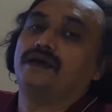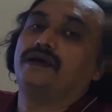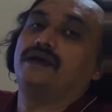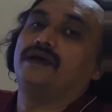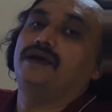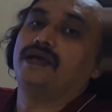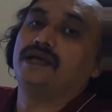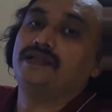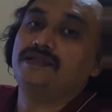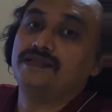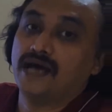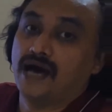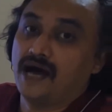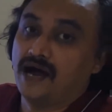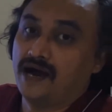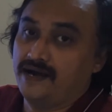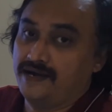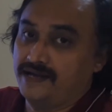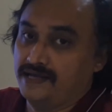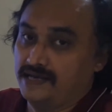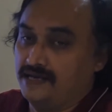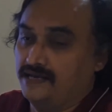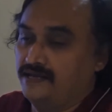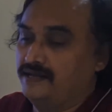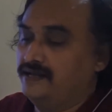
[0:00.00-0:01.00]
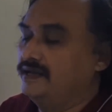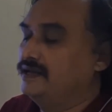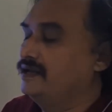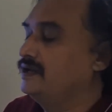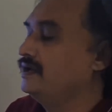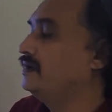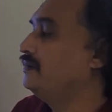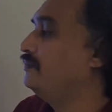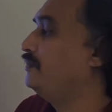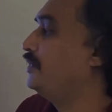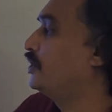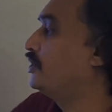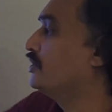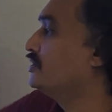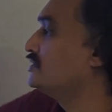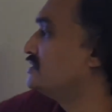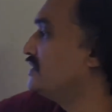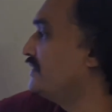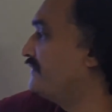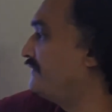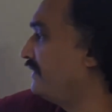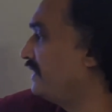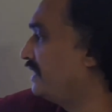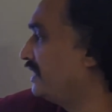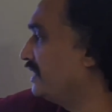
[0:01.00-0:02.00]
the huddle, because
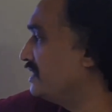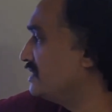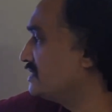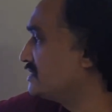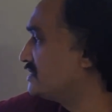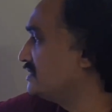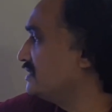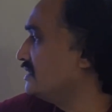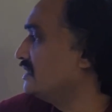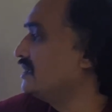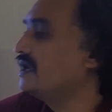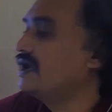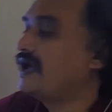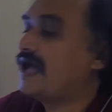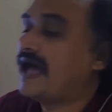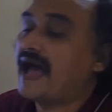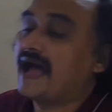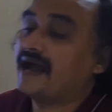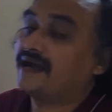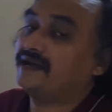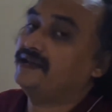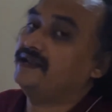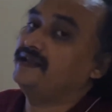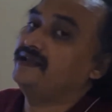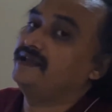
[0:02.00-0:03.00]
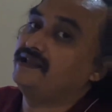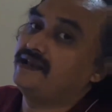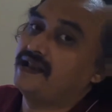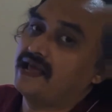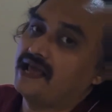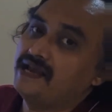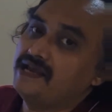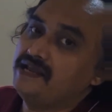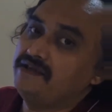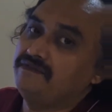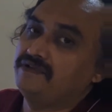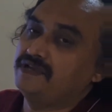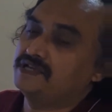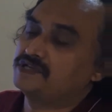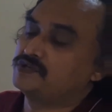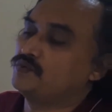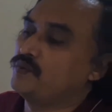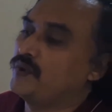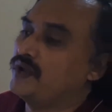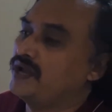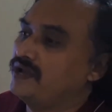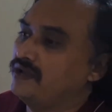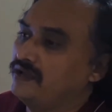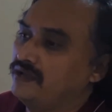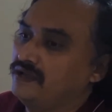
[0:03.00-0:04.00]
if it is acting in any which
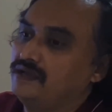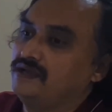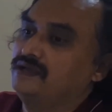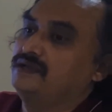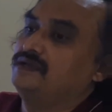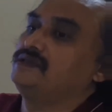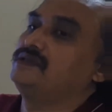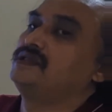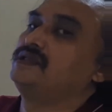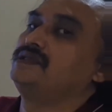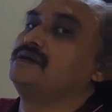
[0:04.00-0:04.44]
way,